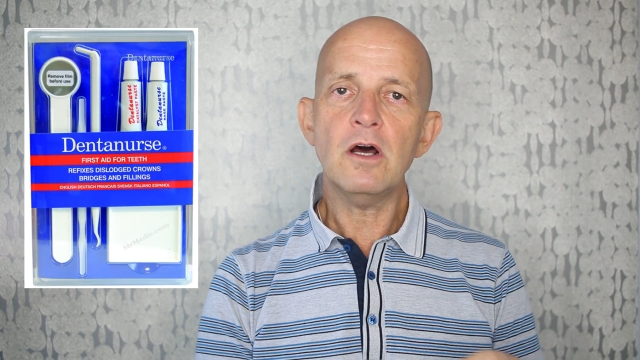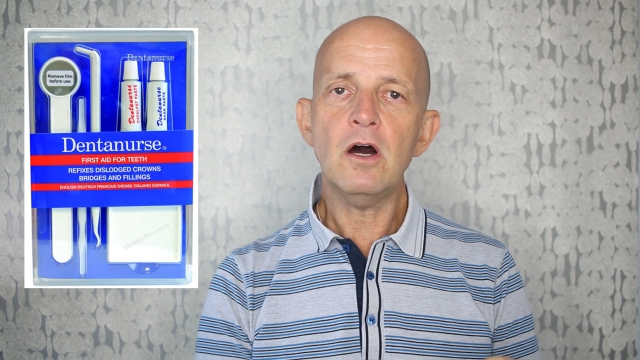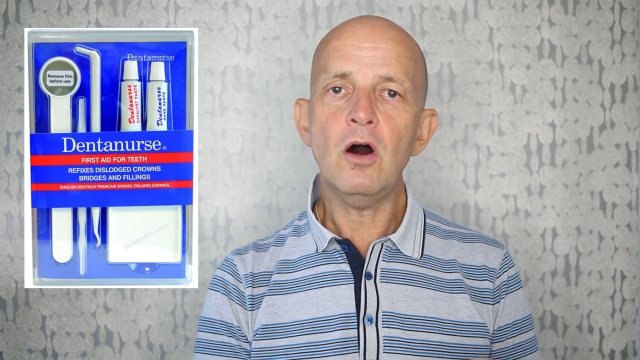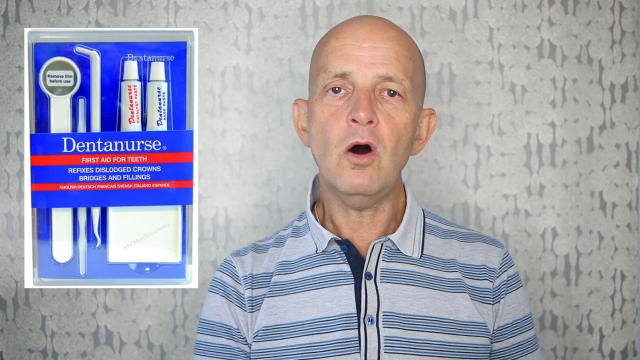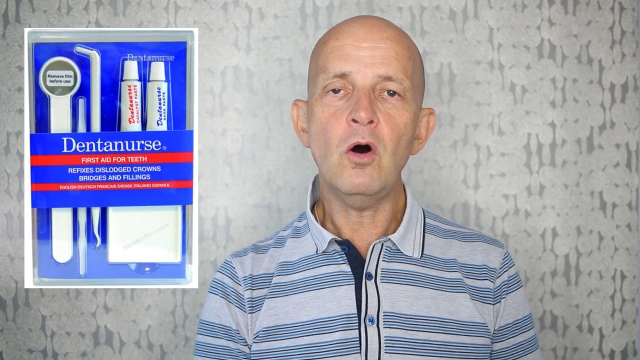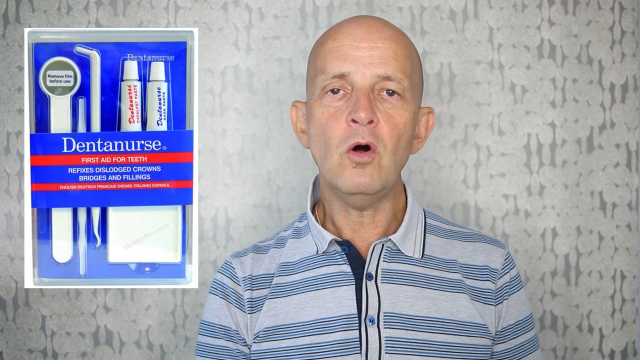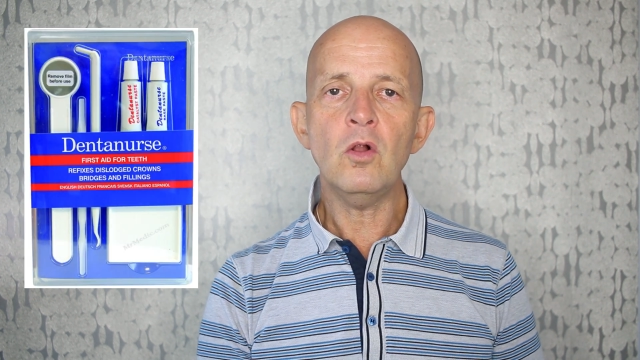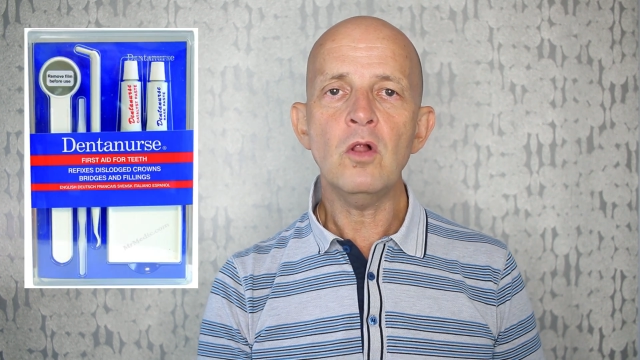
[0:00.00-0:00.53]
a
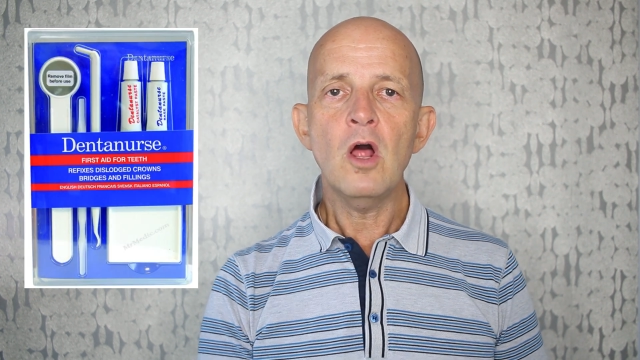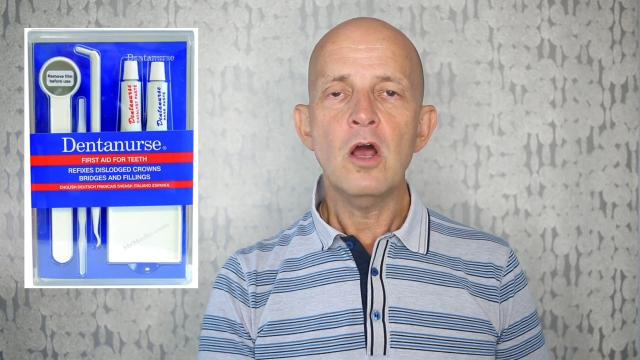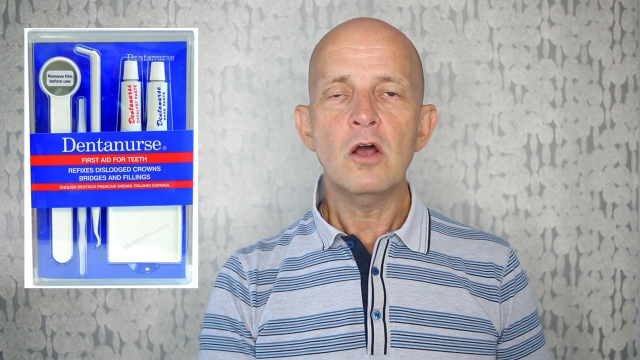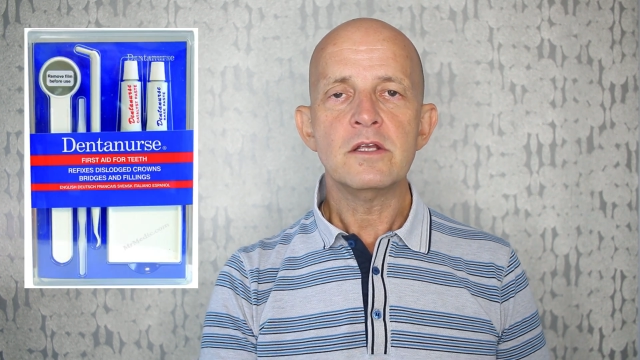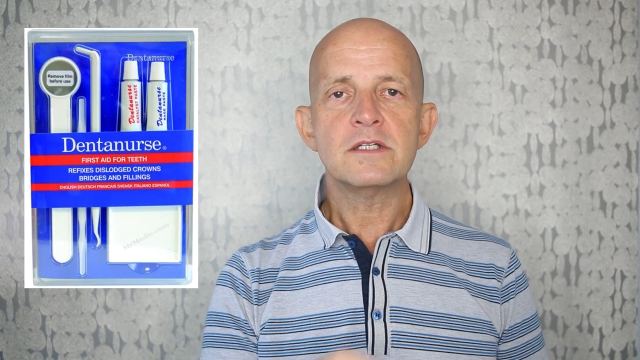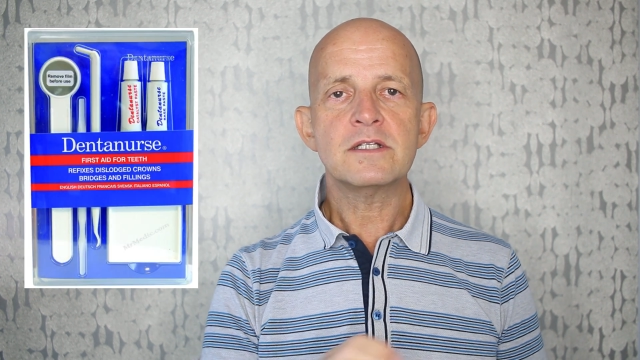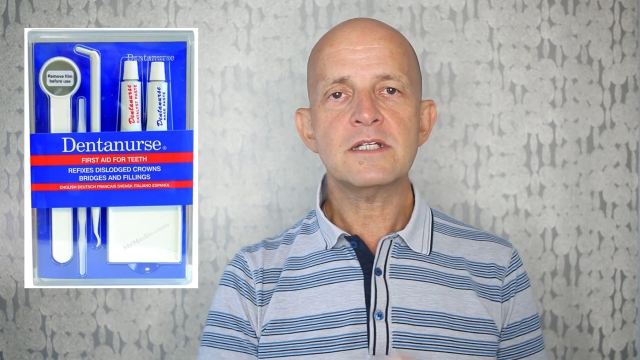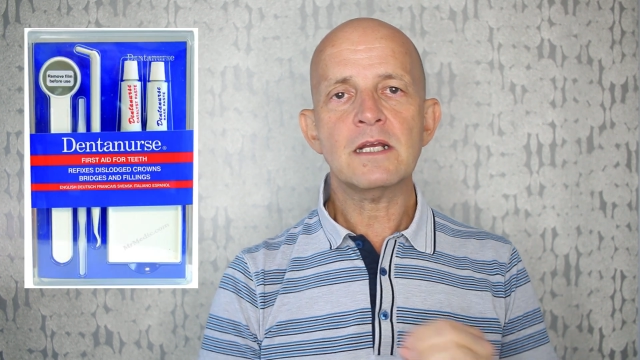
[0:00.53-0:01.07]
hole,
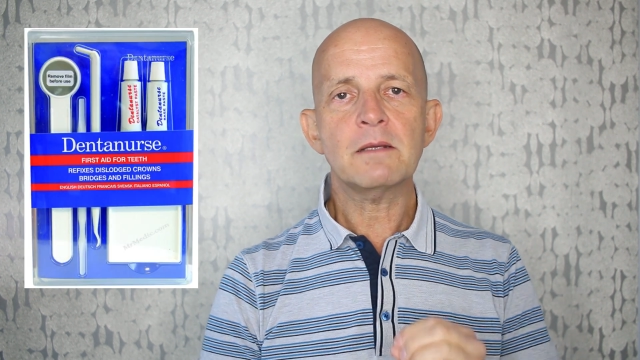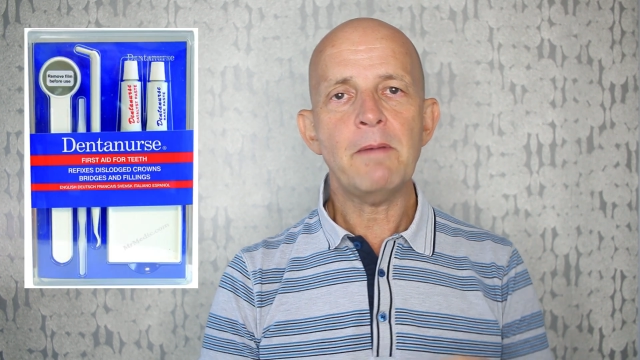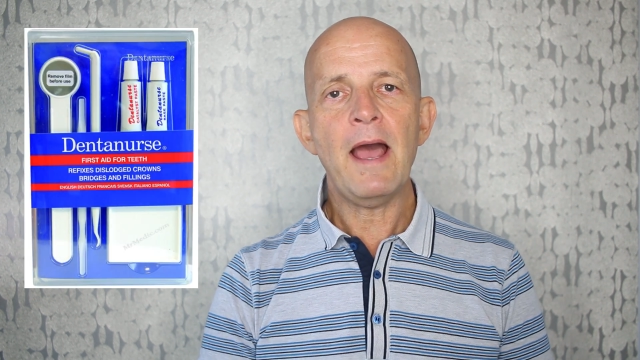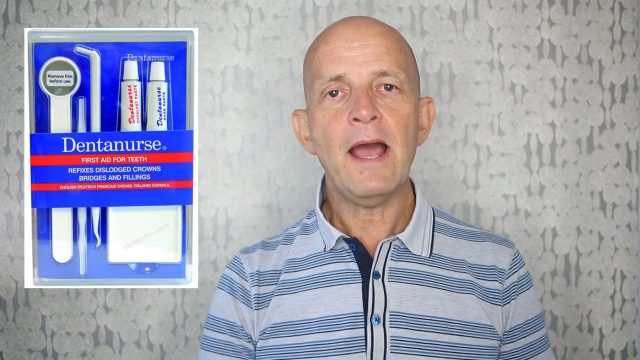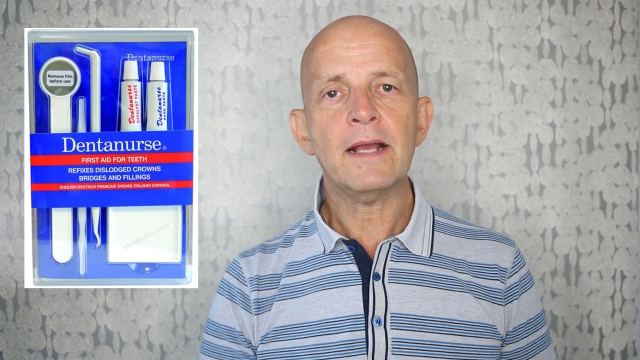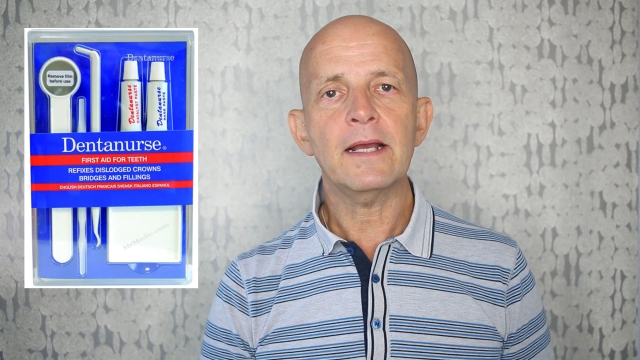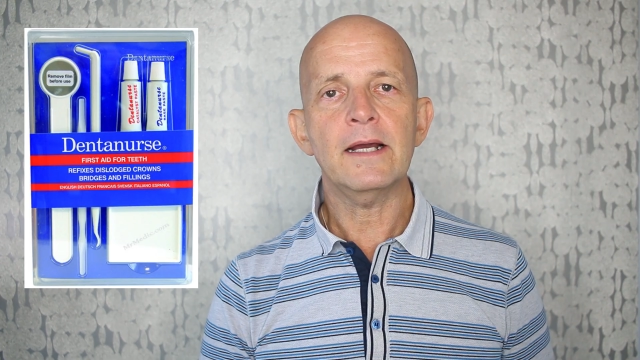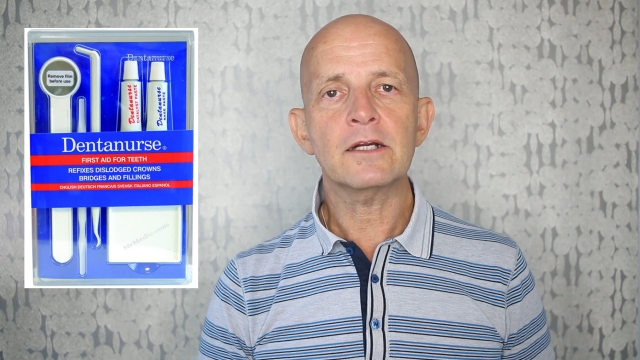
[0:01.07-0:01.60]
stick
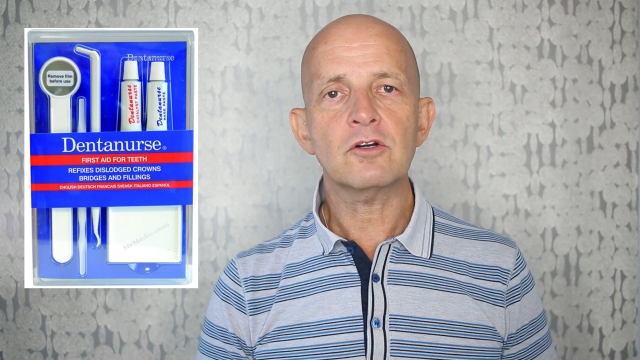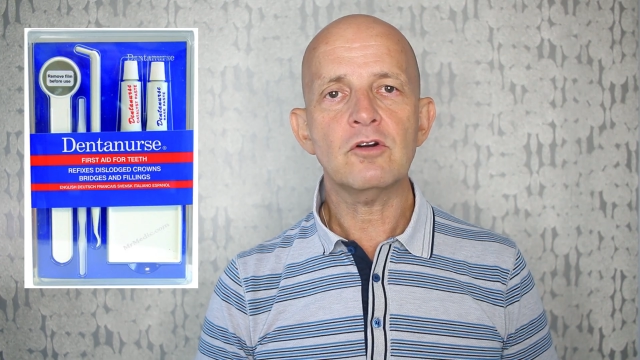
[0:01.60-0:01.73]
back a